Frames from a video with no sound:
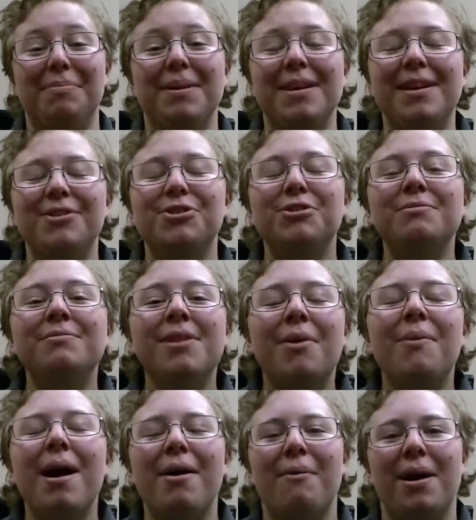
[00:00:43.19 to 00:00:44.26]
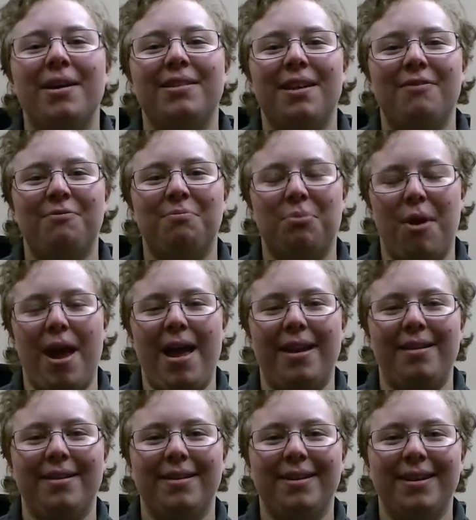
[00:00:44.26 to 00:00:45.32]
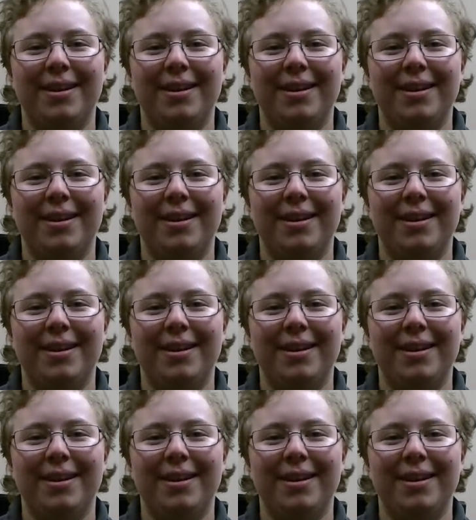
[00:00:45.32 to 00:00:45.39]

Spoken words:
because you know how I love bread.